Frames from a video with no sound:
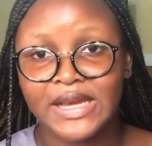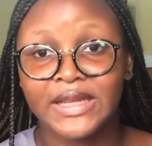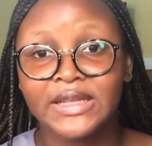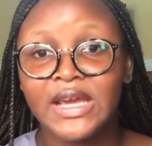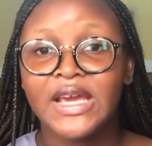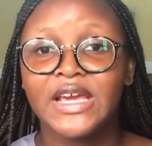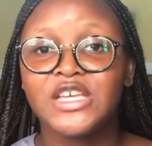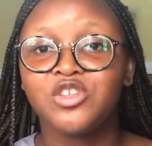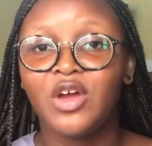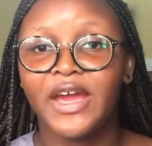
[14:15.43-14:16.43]
And it's
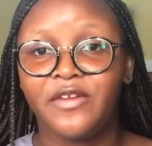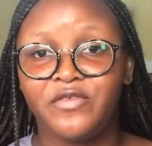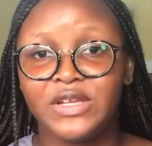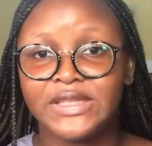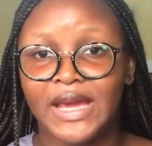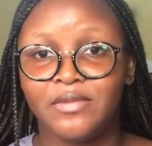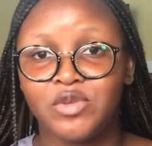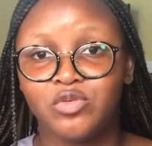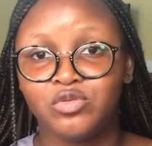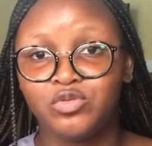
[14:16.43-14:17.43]
not every time
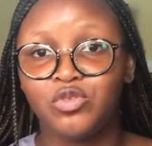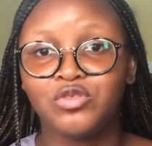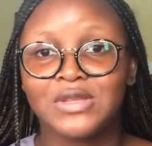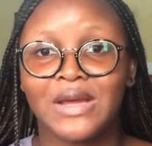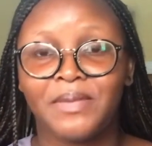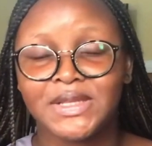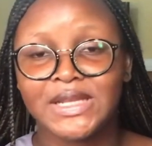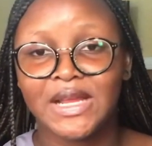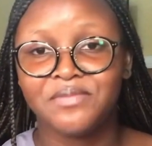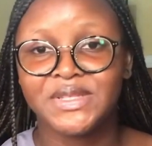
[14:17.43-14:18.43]
you would go to that
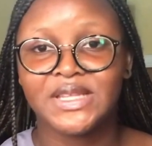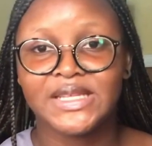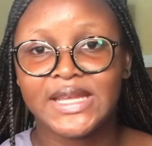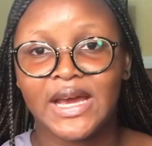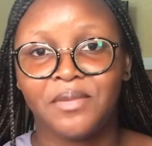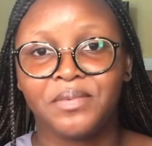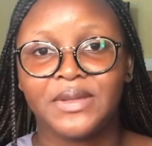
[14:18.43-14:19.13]
particular business app